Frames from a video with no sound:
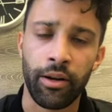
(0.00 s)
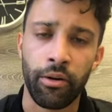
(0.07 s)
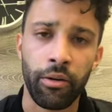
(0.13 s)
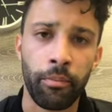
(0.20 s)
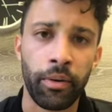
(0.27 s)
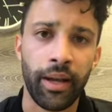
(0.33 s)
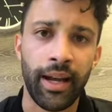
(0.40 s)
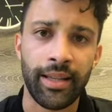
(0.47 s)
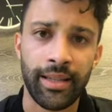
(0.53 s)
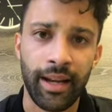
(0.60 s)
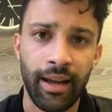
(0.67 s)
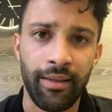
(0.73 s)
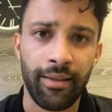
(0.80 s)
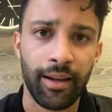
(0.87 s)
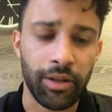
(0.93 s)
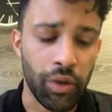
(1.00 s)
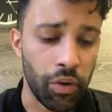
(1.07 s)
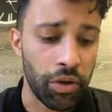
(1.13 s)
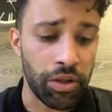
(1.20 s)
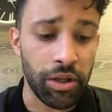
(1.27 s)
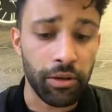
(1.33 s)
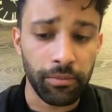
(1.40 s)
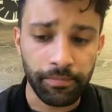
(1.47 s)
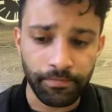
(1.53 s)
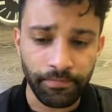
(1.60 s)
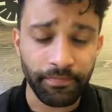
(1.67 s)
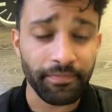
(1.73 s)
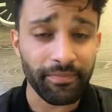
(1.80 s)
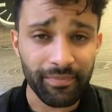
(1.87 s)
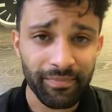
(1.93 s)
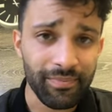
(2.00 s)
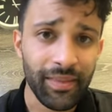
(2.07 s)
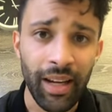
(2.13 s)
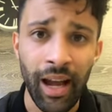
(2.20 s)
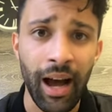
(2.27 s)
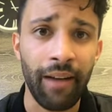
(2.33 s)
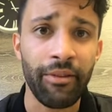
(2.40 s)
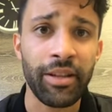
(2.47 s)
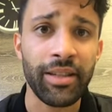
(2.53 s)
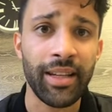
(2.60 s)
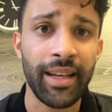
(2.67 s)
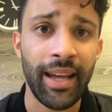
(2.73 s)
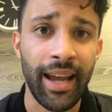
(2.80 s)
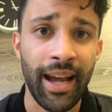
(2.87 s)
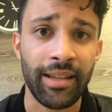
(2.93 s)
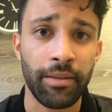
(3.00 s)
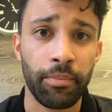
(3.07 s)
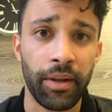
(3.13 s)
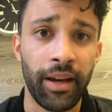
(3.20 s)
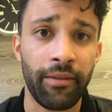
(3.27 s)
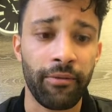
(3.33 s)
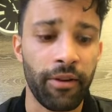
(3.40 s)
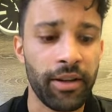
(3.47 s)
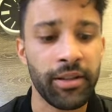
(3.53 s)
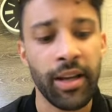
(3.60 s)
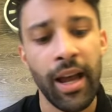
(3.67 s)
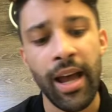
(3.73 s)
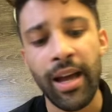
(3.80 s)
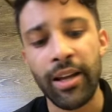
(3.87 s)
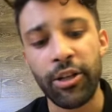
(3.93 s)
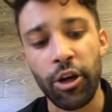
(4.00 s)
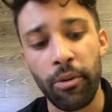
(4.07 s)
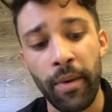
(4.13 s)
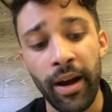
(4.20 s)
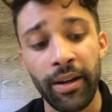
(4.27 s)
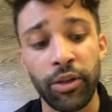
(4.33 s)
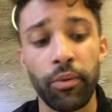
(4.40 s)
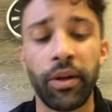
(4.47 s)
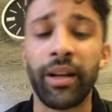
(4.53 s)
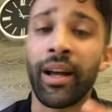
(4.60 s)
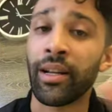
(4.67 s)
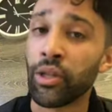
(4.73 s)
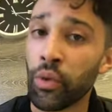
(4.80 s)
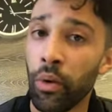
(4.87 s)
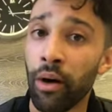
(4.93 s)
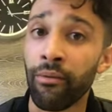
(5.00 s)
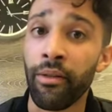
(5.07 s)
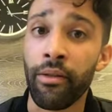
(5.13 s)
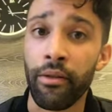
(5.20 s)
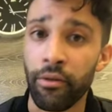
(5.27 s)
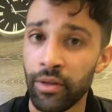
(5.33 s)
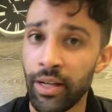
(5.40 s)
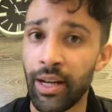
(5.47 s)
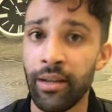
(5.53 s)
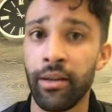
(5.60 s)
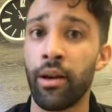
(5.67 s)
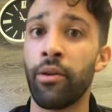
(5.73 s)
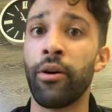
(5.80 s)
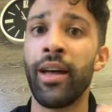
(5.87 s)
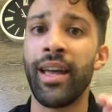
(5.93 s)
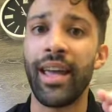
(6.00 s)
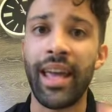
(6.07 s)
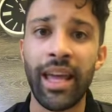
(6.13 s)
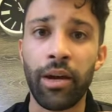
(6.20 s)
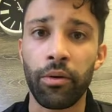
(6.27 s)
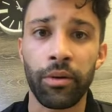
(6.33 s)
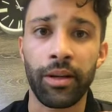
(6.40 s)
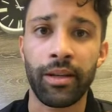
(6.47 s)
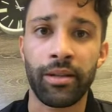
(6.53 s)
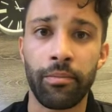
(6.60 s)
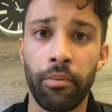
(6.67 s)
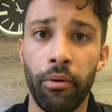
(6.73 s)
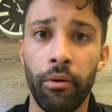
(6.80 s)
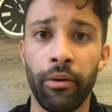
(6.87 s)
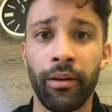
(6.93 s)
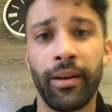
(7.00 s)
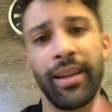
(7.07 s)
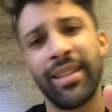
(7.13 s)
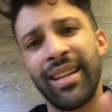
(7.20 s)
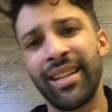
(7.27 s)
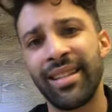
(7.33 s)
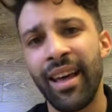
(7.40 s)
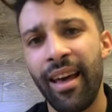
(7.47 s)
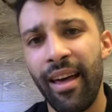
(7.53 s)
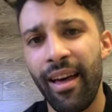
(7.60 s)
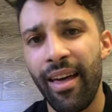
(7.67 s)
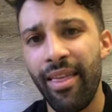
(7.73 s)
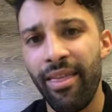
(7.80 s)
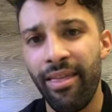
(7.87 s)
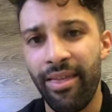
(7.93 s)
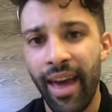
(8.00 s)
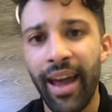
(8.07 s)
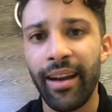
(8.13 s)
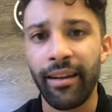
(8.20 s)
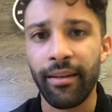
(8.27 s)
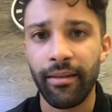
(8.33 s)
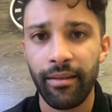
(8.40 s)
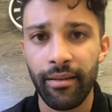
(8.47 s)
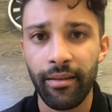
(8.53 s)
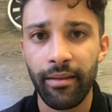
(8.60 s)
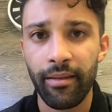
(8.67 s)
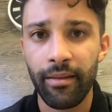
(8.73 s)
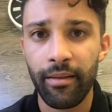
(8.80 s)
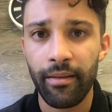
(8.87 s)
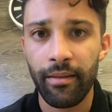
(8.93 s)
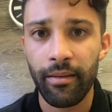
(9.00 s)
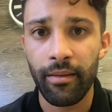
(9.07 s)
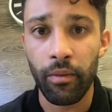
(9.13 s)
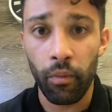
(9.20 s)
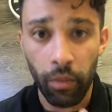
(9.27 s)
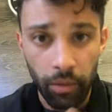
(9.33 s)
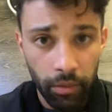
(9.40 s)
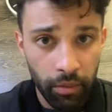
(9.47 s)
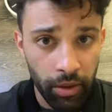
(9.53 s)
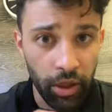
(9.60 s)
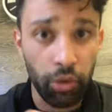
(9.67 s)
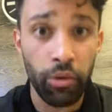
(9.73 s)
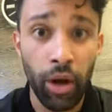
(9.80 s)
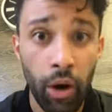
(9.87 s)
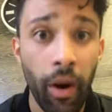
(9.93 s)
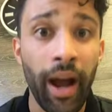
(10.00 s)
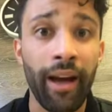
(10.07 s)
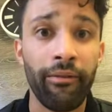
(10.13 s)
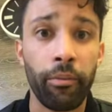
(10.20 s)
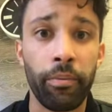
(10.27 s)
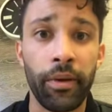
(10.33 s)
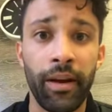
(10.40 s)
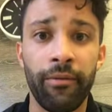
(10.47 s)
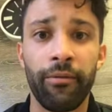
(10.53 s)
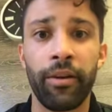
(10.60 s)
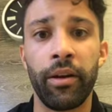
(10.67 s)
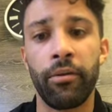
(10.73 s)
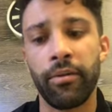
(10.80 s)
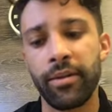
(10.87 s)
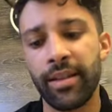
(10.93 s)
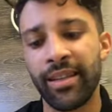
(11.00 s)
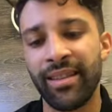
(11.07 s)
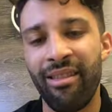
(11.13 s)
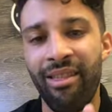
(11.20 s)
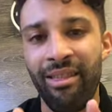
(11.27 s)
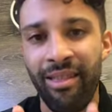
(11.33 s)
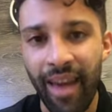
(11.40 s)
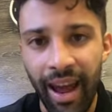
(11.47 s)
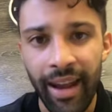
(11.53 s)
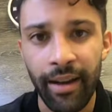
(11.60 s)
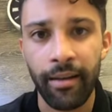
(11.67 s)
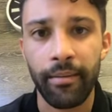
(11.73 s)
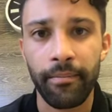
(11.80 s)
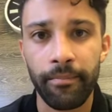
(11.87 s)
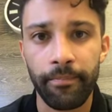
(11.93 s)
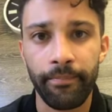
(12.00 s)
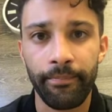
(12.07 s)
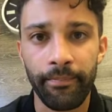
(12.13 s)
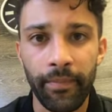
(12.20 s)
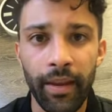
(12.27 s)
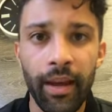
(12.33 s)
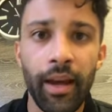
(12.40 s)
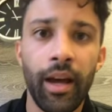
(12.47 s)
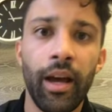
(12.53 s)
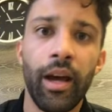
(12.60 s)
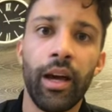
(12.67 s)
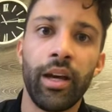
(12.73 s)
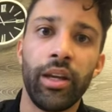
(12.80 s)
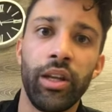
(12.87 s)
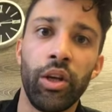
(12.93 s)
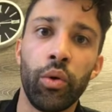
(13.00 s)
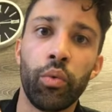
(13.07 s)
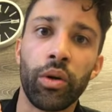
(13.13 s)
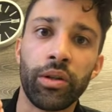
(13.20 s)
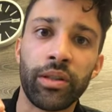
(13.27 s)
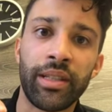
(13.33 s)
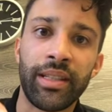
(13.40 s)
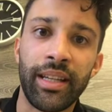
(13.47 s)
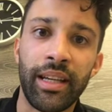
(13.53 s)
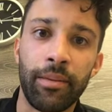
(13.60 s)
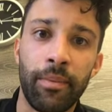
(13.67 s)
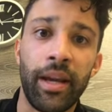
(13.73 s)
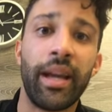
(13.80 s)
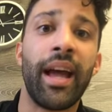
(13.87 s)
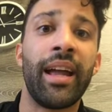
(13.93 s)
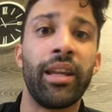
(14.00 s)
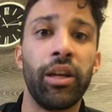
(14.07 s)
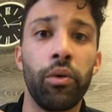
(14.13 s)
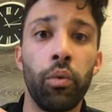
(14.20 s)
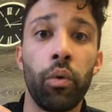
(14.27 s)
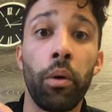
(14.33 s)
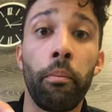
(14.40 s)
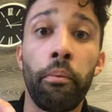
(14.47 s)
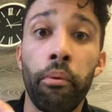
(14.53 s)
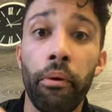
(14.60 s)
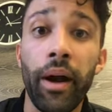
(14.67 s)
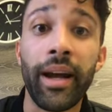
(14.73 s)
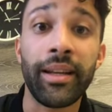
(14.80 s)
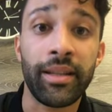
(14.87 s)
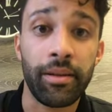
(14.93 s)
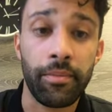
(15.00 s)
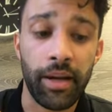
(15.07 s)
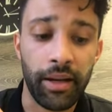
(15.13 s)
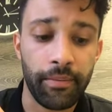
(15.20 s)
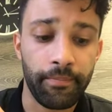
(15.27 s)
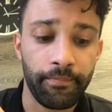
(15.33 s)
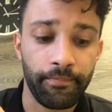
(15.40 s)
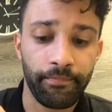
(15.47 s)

know the plans that I think towards you. Obviously, he has a plan for us. Jeremiah 29 12 and 13, though, equally is important. He says, Then you know I have a plan for you. says, Then you will seek me and you will pray to me,